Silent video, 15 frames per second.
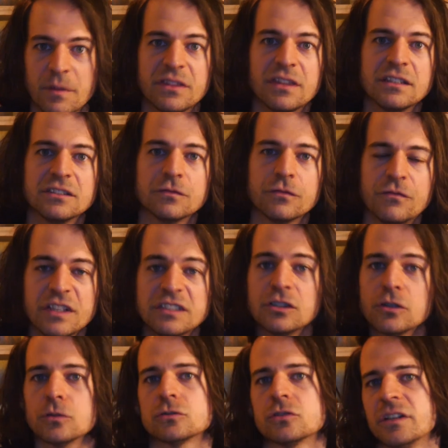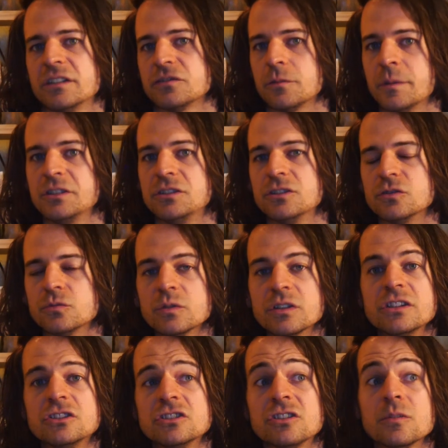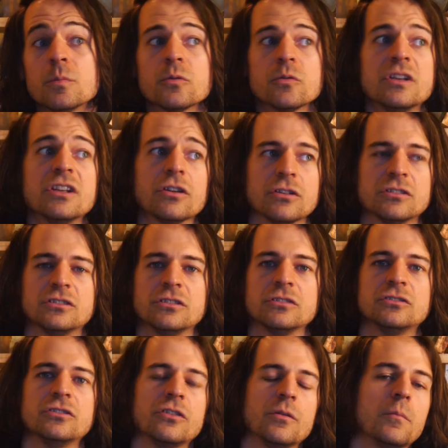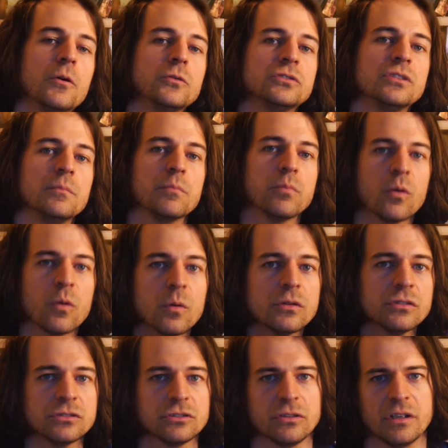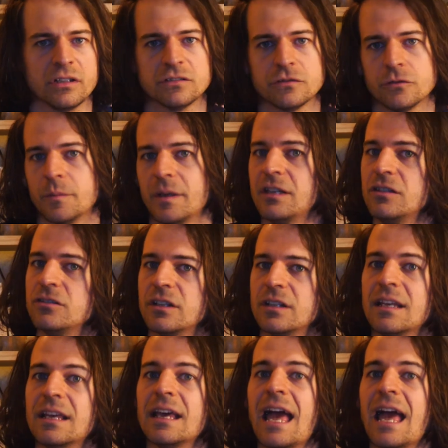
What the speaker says: But this physical transformation is really just a precursor to the most important transformation.